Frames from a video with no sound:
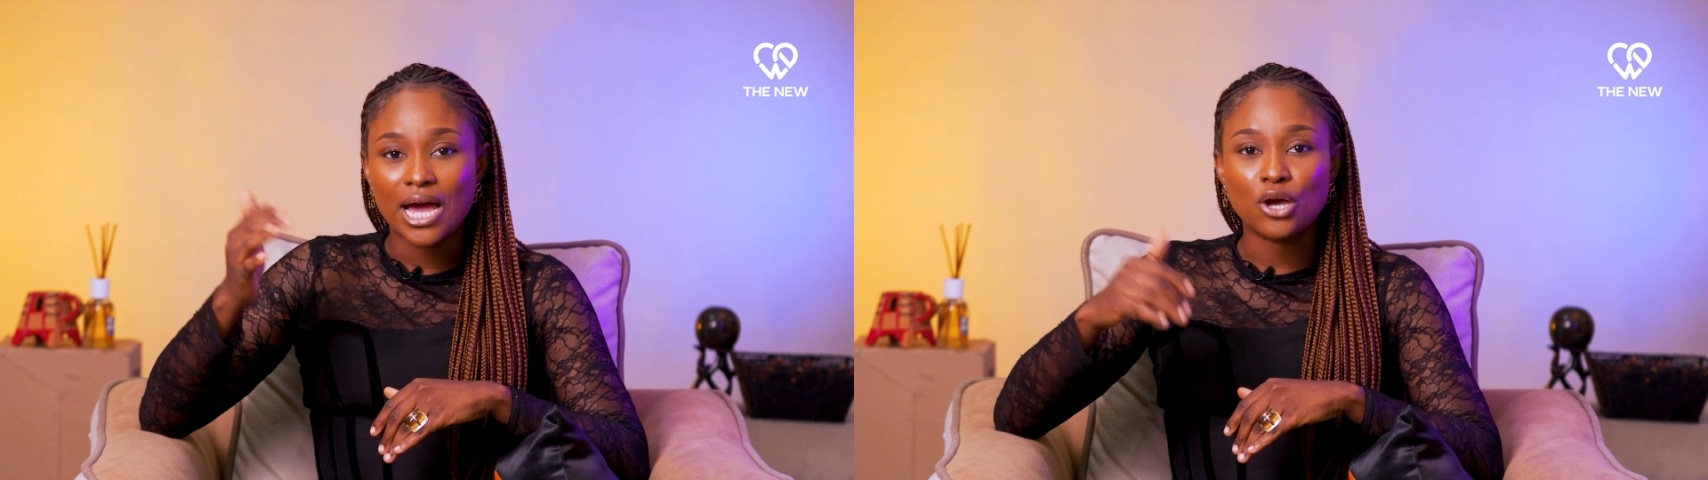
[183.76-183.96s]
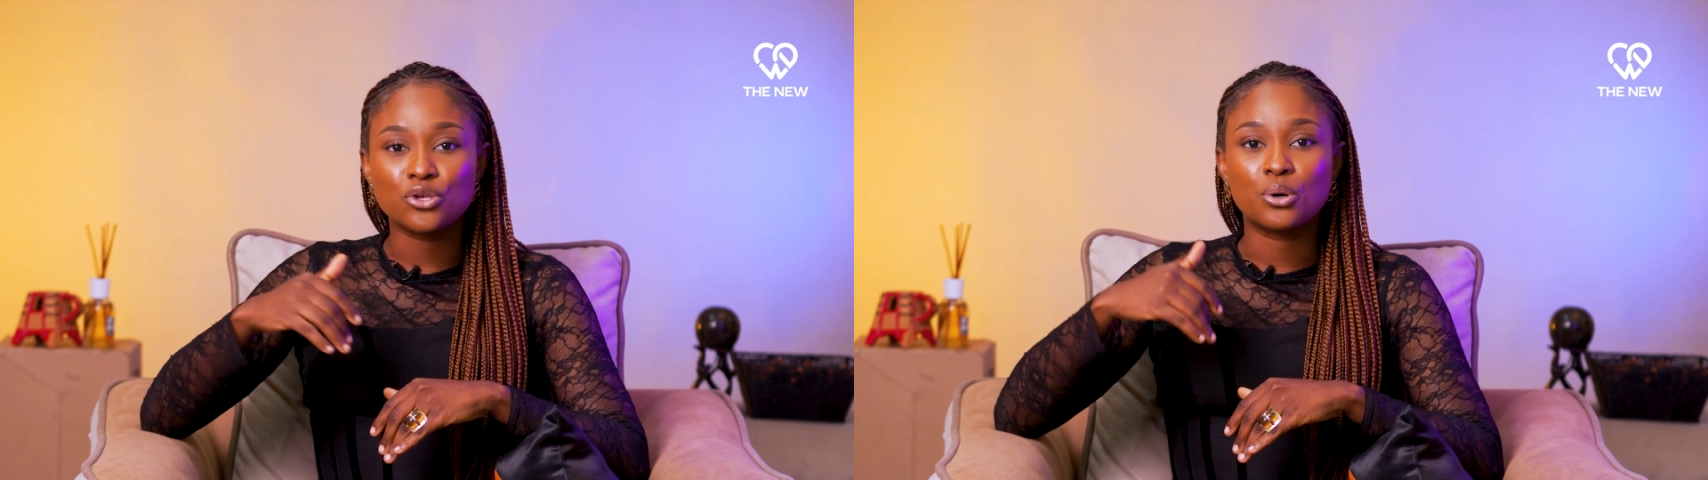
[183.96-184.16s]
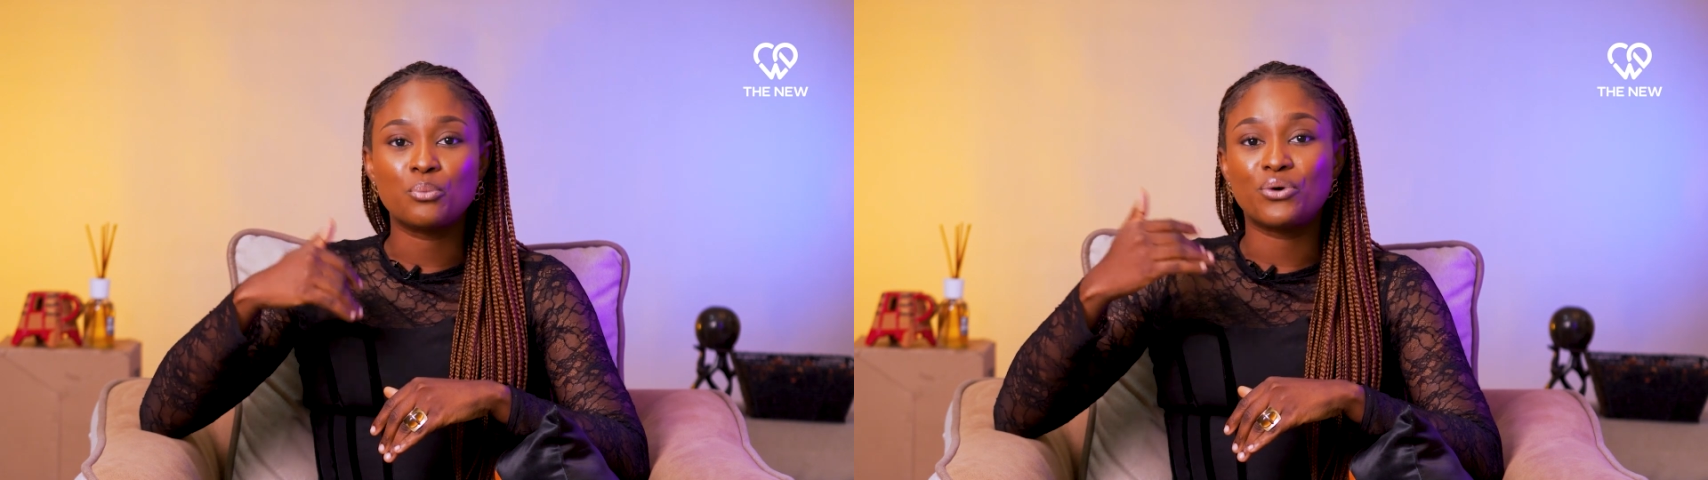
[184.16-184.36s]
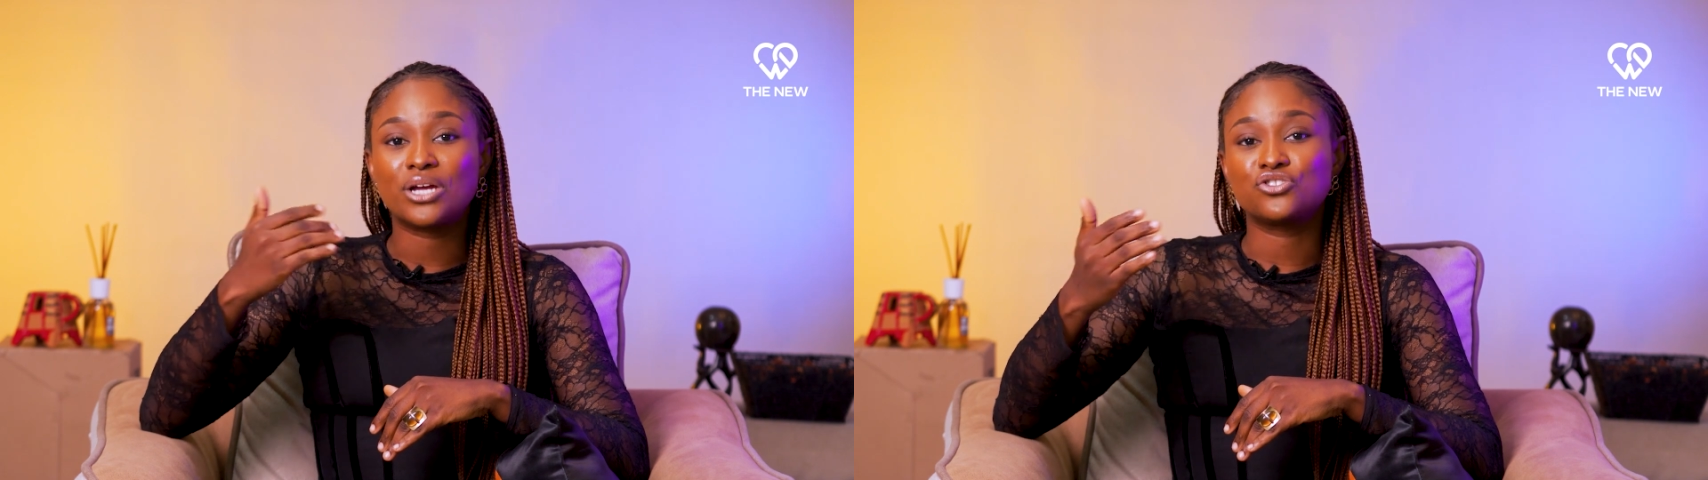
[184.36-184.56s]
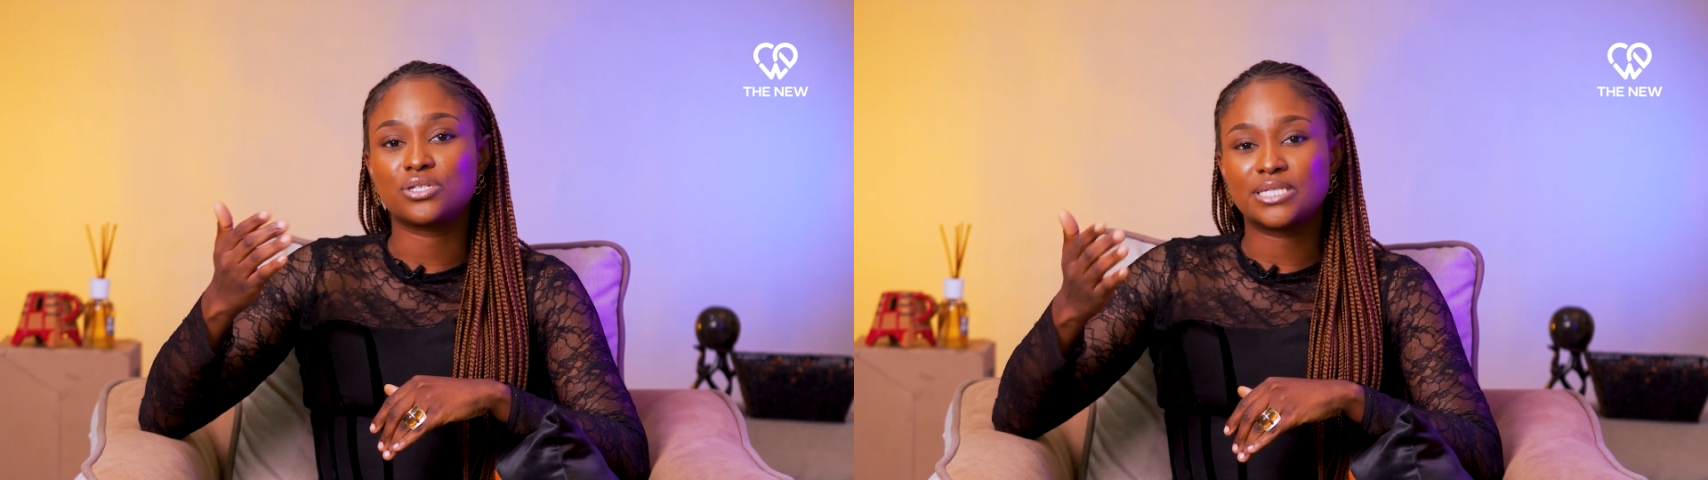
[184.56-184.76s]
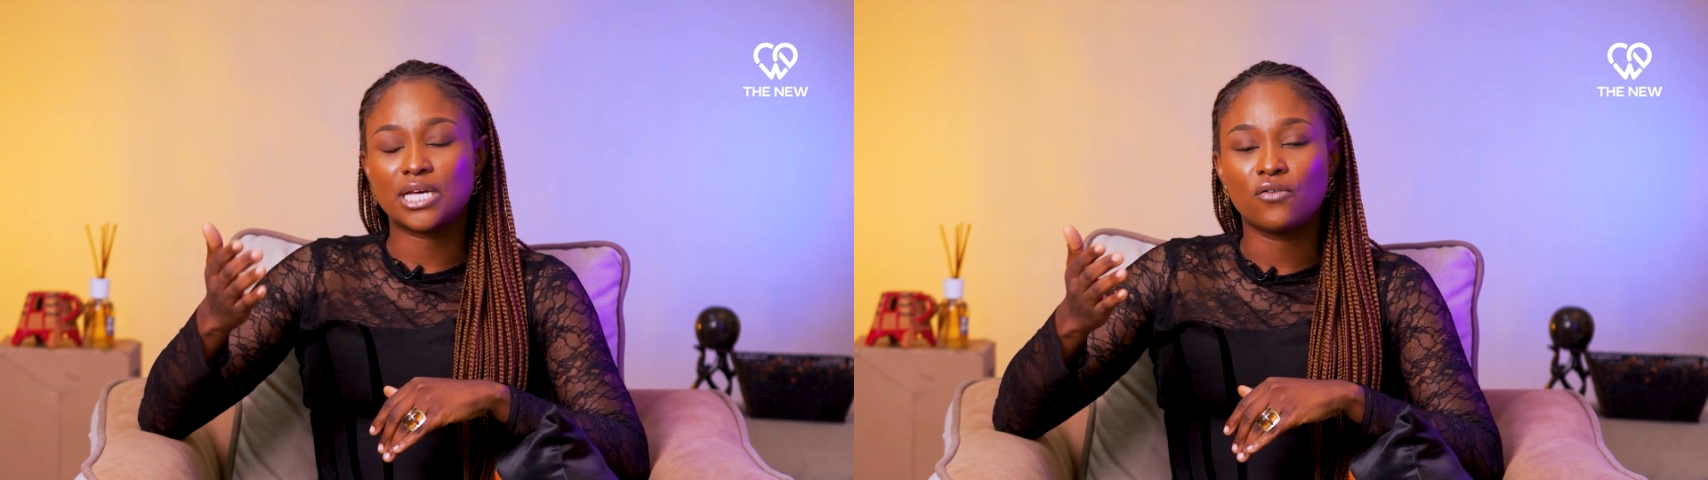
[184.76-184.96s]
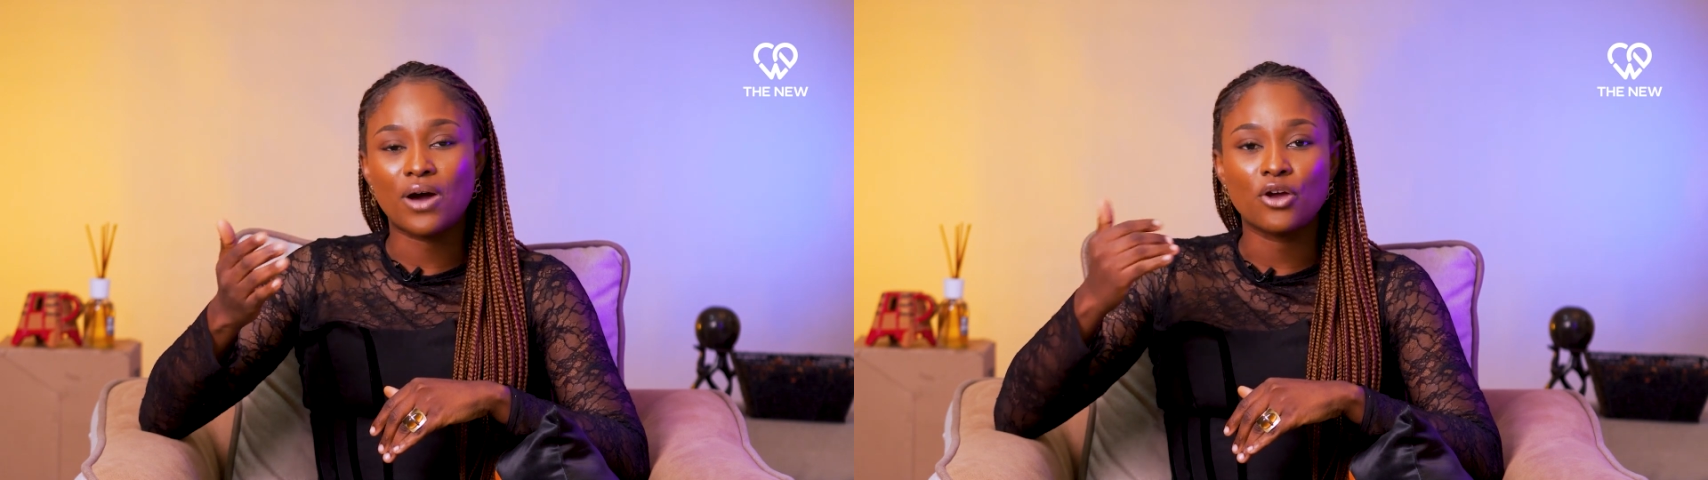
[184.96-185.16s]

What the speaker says: on how you can brand yourself,